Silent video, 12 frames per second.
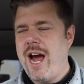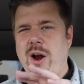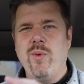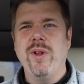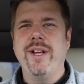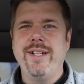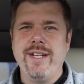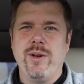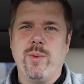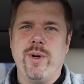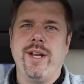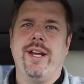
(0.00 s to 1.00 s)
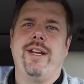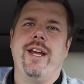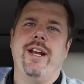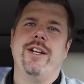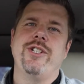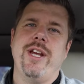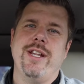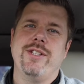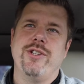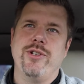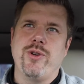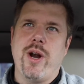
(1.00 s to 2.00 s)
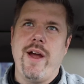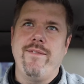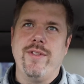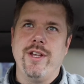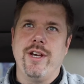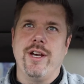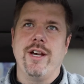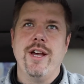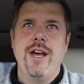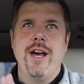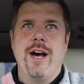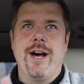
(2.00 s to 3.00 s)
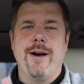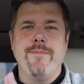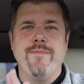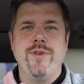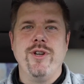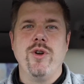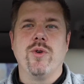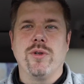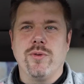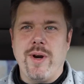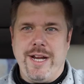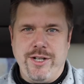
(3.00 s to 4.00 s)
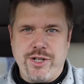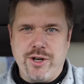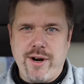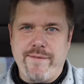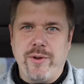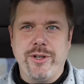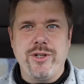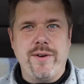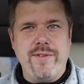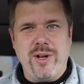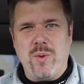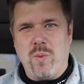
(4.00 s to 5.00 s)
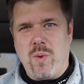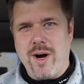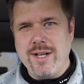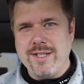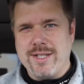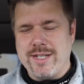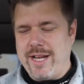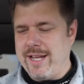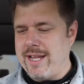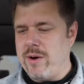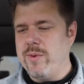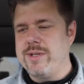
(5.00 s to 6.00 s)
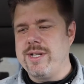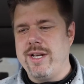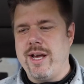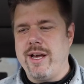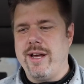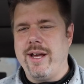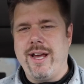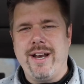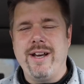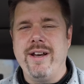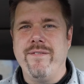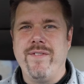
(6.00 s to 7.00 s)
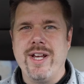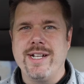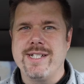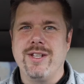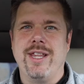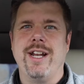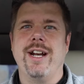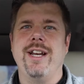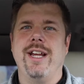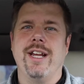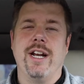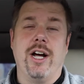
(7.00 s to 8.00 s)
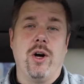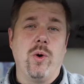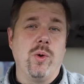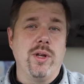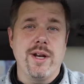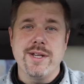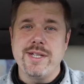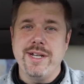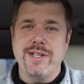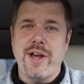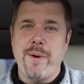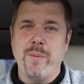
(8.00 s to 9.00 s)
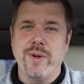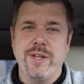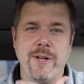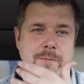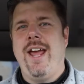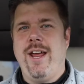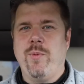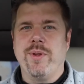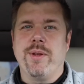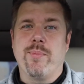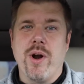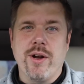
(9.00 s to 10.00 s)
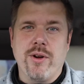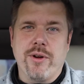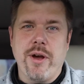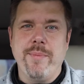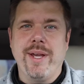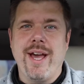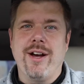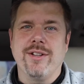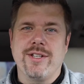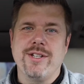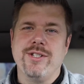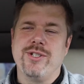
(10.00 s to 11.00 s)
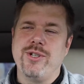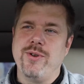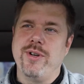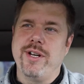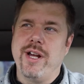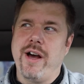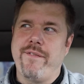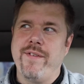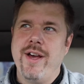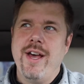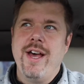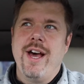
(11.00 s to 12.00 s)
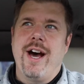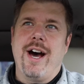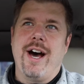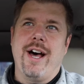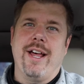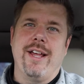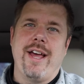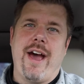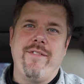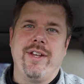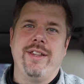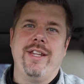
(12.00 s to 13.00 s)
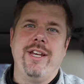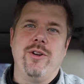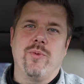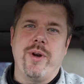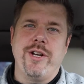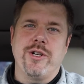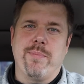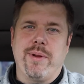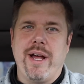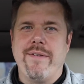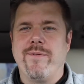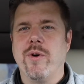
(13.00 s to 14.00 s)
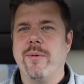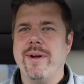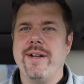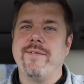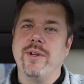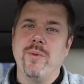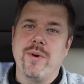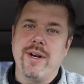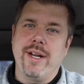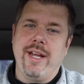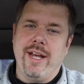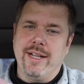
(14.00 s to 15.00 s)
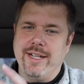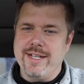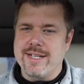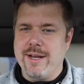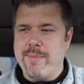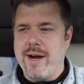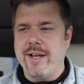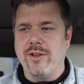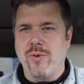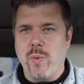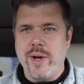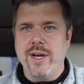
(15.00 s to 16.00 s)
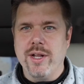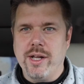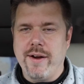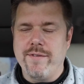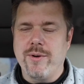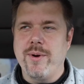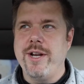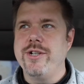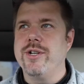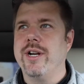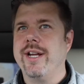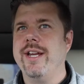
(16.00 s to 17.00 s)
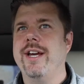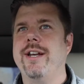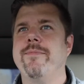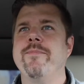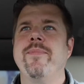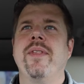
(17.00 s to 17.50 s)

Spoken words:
I really did want to get a chance to drive the newer Ranger. I've only driven it once, and that was at an event that I didn't get a whole lot of seat time with it. And with the Bronco coming out soon enough, having the Ranger platform, I definitely wanted to at least get behind the wheel of the Ranger again.